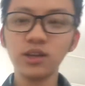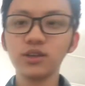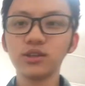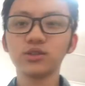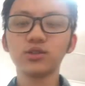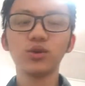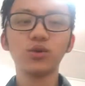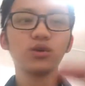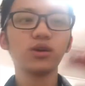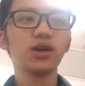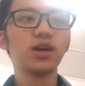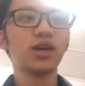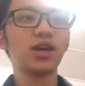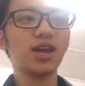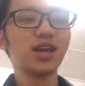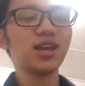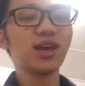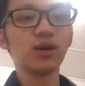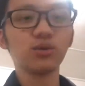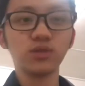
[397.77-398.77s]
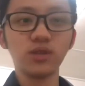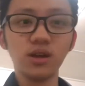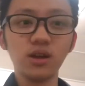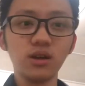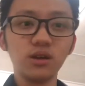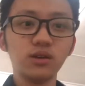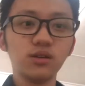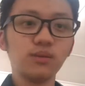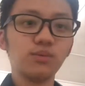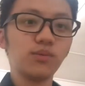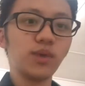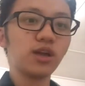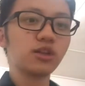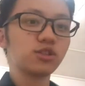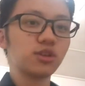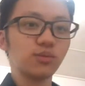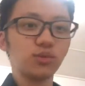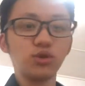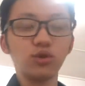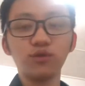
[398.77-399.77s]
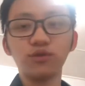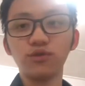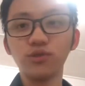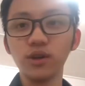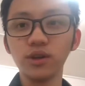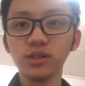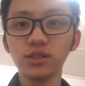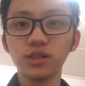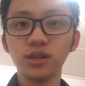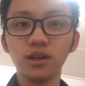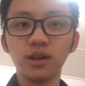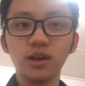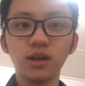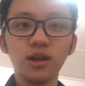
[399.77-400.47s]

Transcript: So get out there, make some new friends,